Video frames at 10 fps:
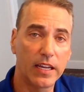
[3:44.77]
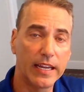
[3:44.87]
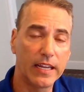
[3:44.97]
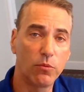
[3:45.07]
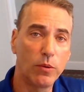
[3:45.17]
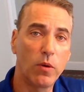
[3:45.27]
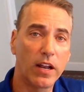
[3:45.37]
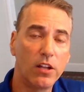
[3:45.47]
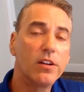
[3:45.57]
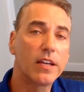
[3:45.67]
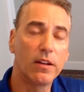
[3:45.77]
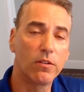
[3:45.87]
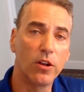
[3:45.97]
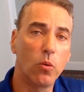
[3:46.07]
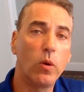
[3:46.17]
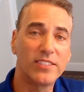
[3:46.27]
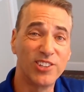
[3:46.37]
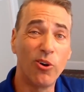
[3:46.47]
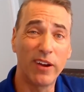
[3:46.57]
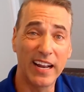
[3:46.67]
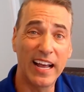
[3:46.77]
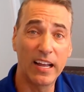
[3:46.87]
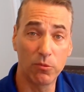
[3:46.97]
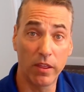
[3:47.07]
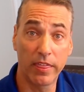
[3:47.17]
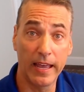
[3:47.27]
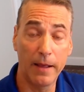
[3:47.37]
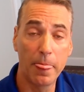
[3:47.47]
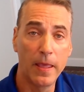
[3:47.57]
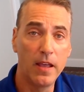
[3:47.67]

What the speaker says: And we'd want to look at, what's going on with that.